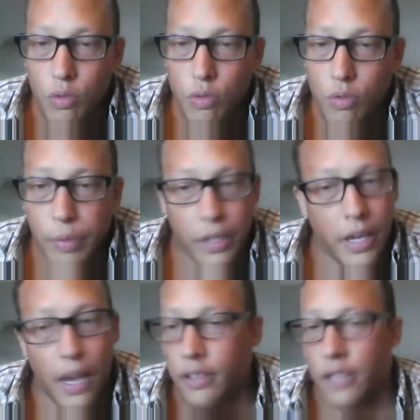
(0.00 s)
But
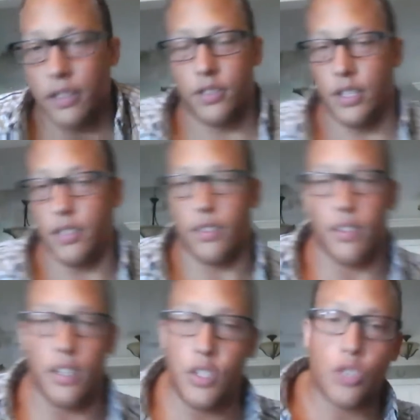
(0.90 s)
yeah, it's just
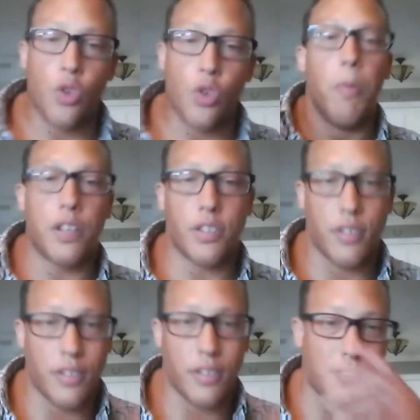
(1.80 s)
so much,
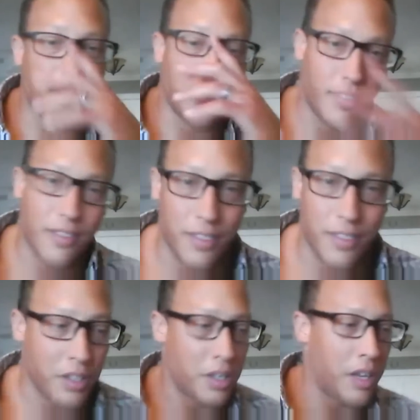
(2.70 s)

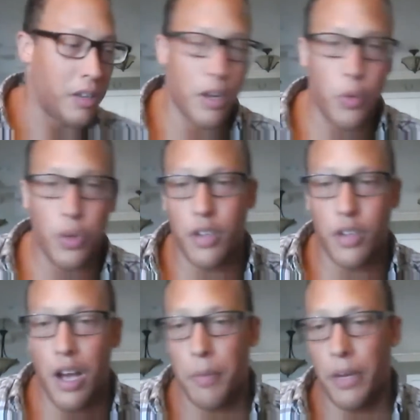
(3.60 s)
I want to
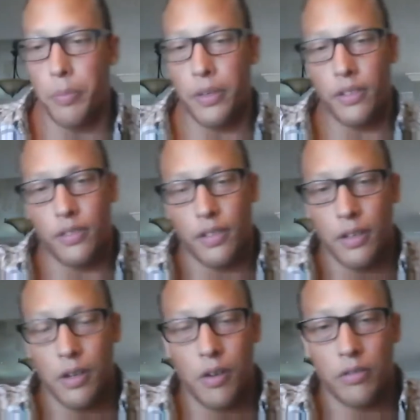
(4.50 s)
talk about, but,
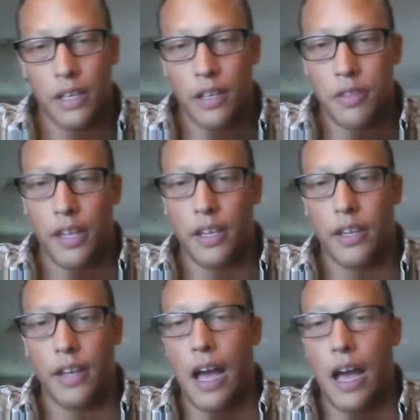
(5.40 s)
I think
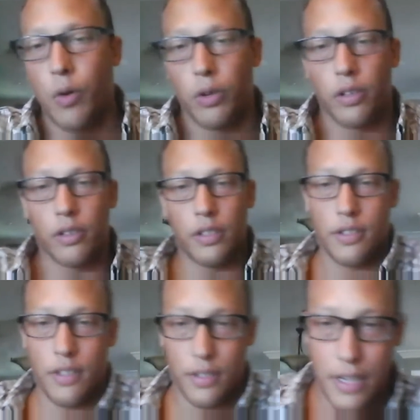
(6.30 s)
an hour is
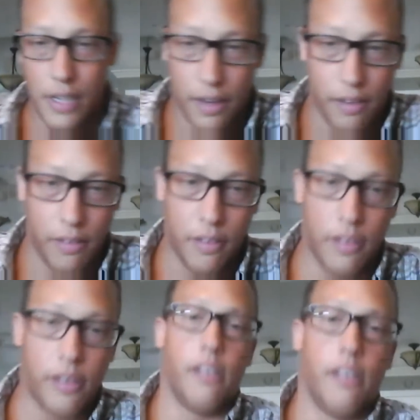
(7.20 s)
just like,
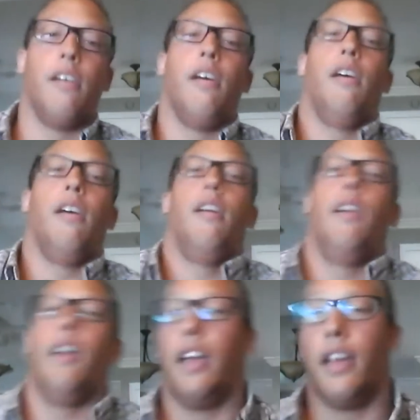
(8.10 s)
I
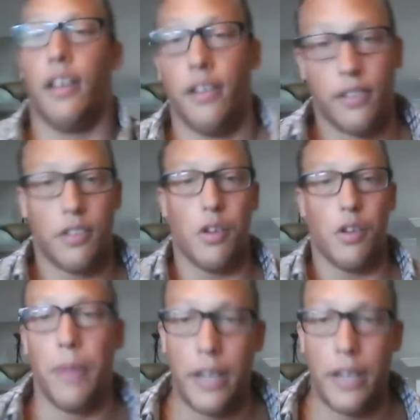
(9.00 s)
got so
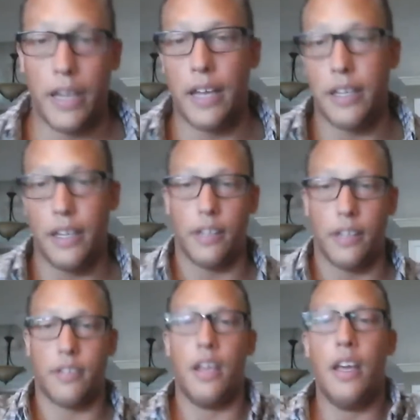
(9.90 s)
many
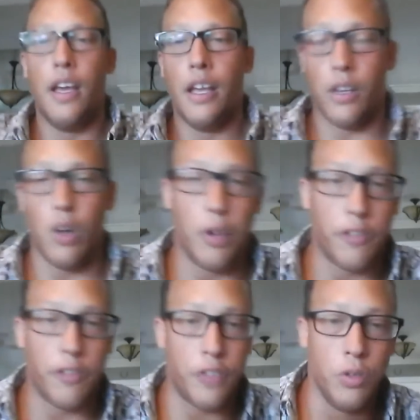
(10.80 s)
ideas, but
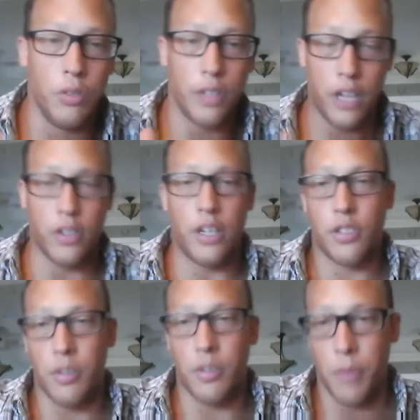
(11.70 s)

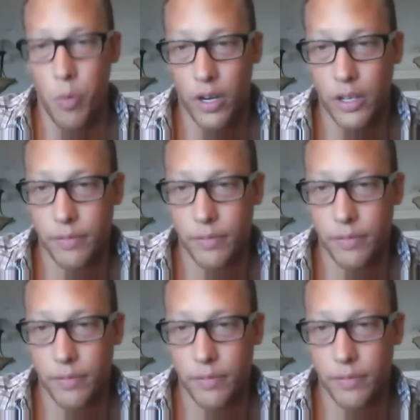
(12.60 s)
here's some homework.